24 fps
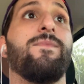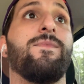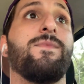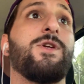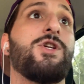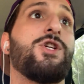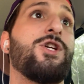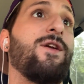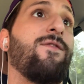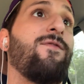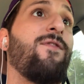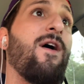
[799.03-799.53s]

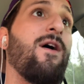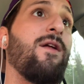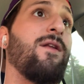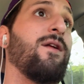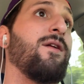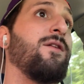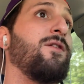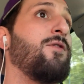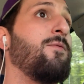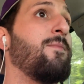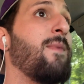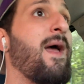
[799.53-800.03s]
She found a
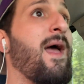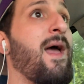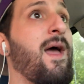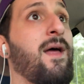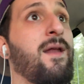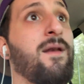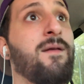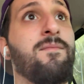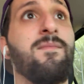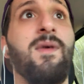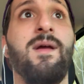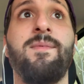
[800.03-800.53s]
new
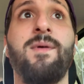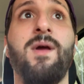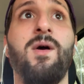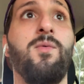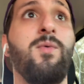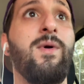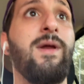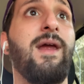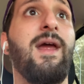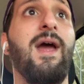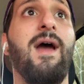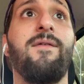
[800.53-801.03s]
man maybe a
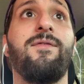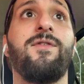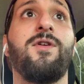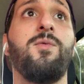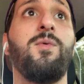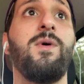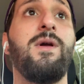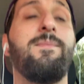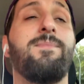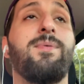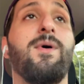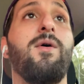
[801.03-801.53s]
week after
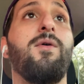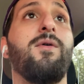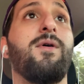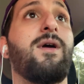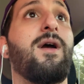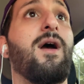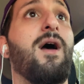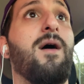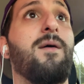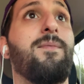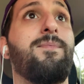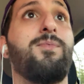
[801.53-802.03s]
we broke
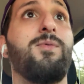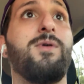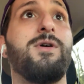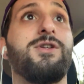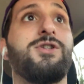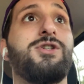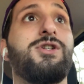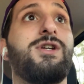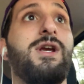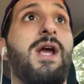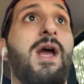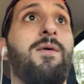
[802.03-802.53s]
up,
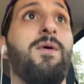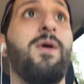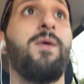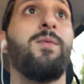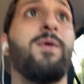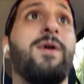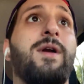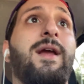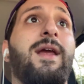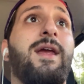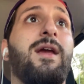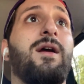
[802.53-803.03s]
which, yeah, we
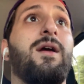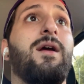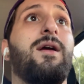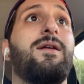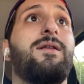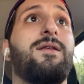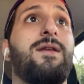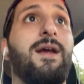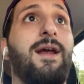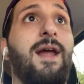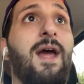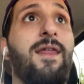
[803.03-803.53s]
were
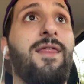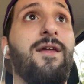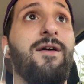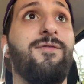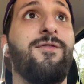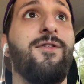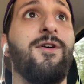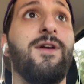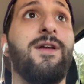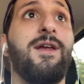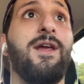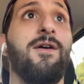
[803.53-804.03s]
together
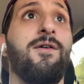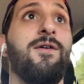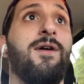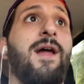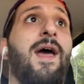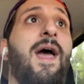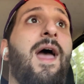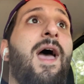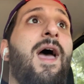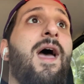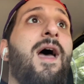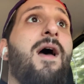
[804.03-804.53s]
for a year and
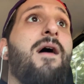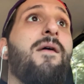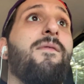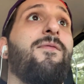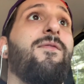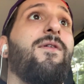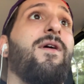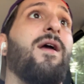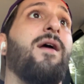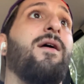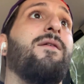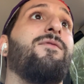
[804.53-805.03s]
a half,
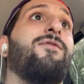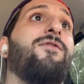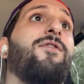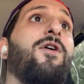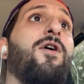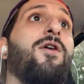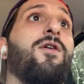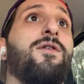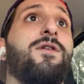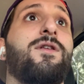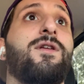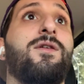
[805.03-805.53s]
and for
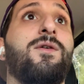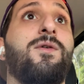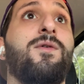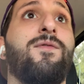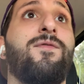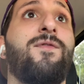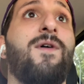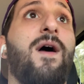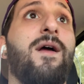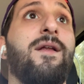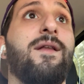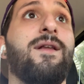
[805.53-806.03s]
her to
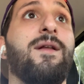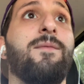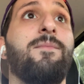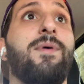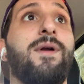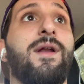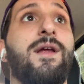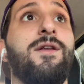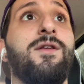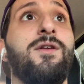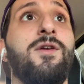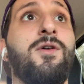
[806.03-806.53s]
find
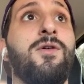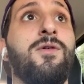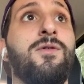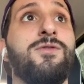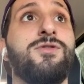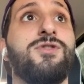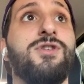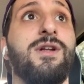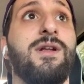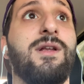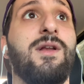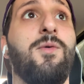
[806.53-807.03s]
somebody new
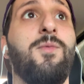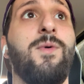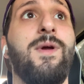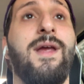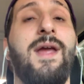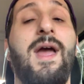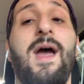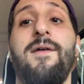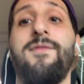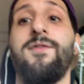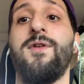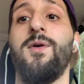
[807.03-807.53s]
just a week
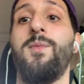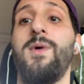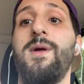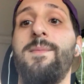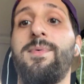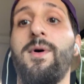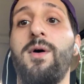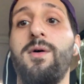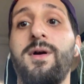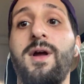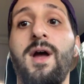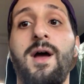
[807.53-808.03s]
after we
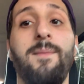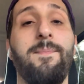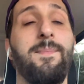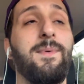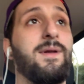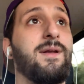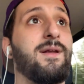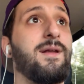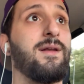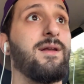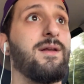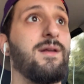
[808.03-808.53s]
broke up
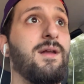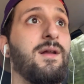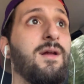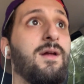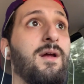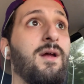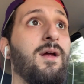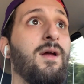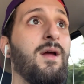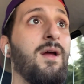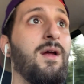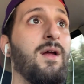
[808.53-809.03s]
is,
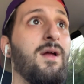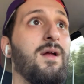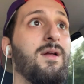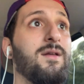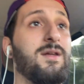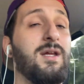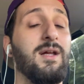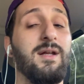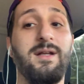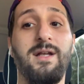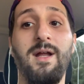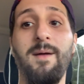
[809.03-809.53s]

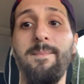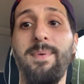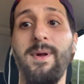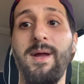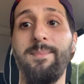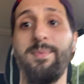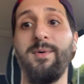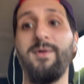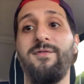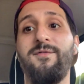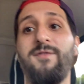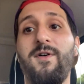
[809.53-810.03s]
to some
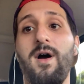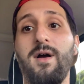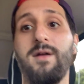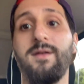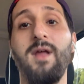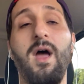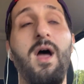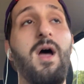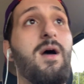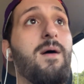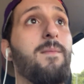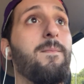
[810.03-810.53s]
people, fucked
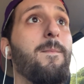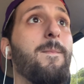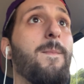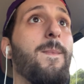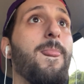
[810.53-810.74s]
up.